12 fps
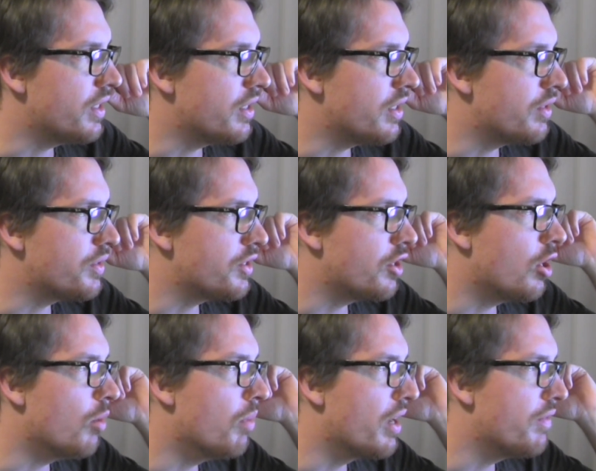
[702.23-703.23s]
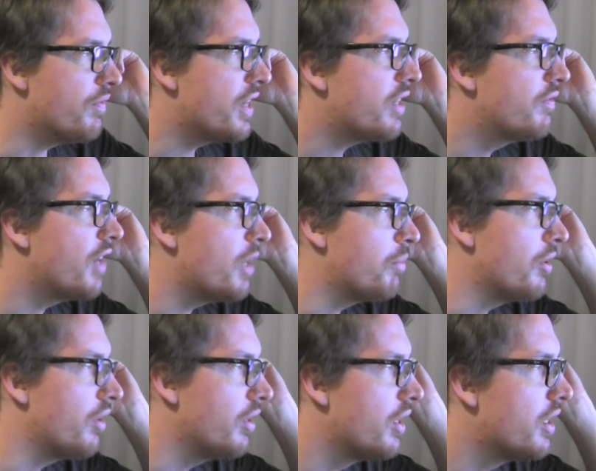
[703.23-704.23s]
Years ago by Vic
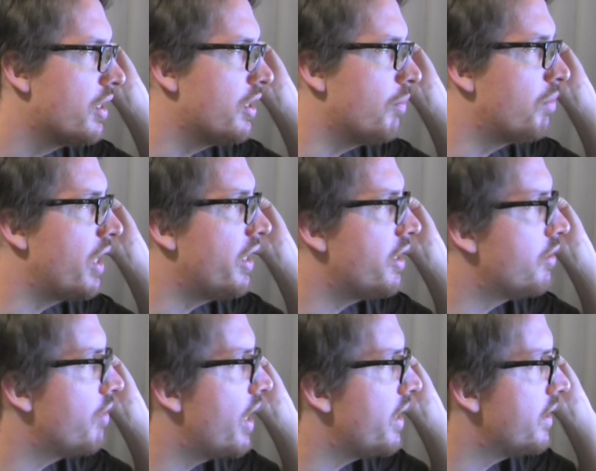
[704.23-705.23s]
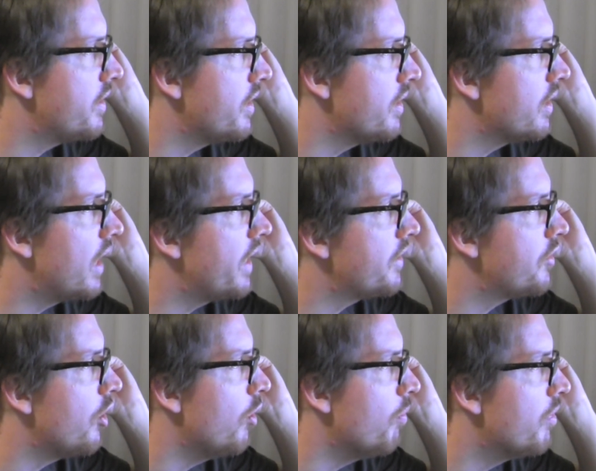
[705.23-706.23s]
Viper, the planet Gradius's last
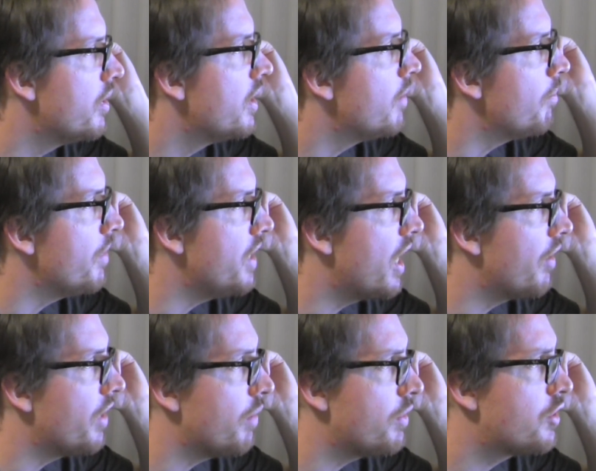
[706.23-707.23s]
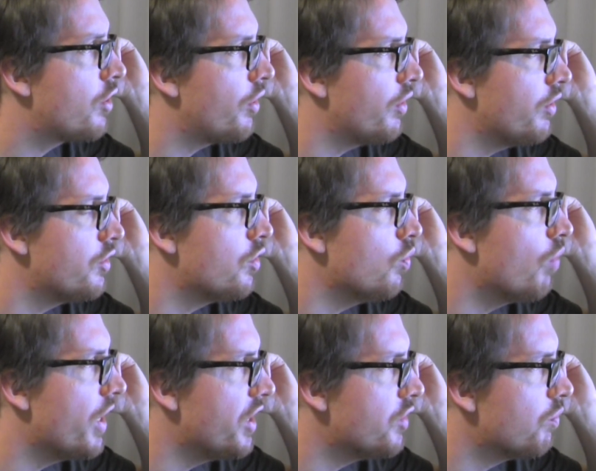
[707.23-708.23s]
hope. But now they return to
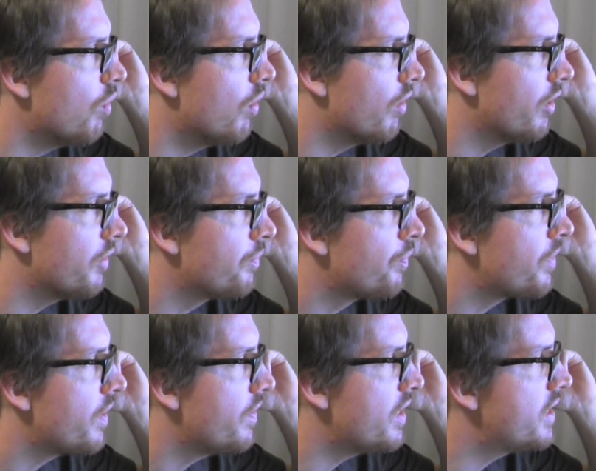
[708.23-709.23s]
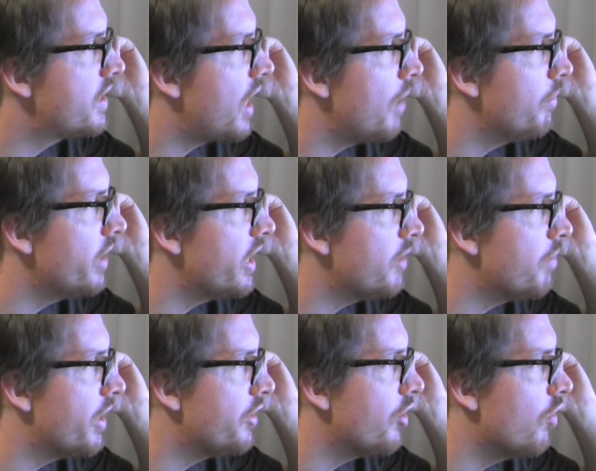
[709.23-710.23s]
wage war, this time led
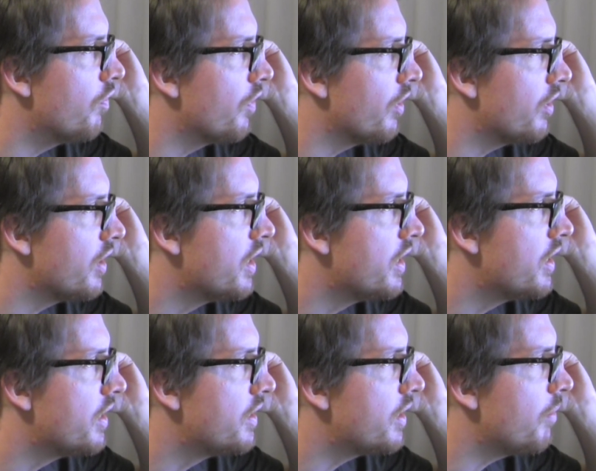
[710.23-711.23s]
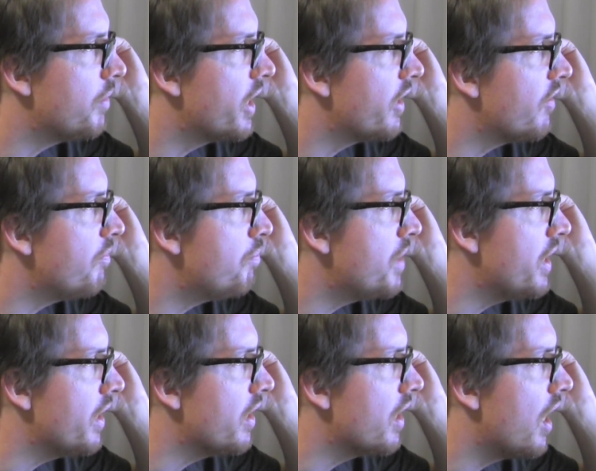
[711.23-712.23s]
by Gopher, some kind of
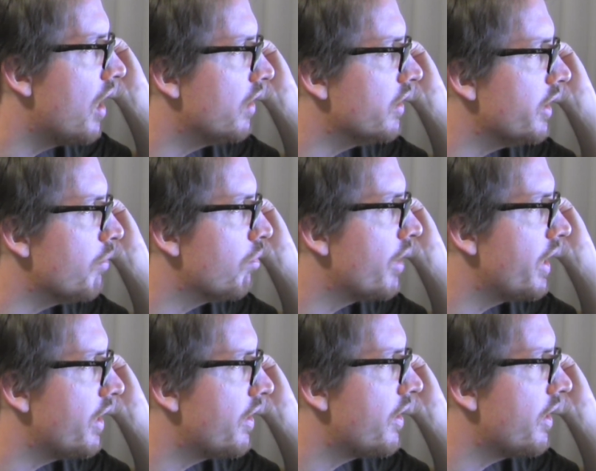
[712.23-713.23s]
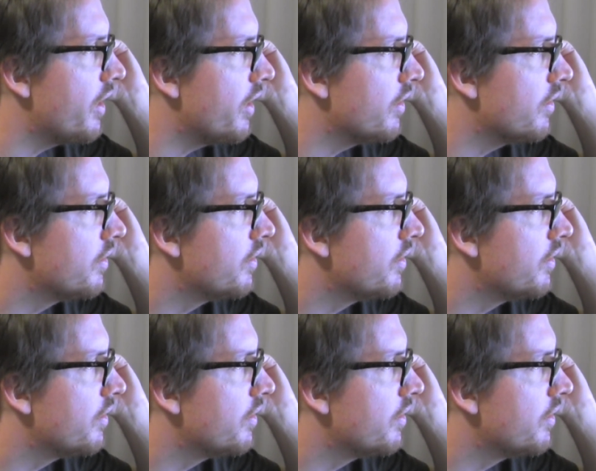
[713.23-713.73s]
big, ugly brain thing.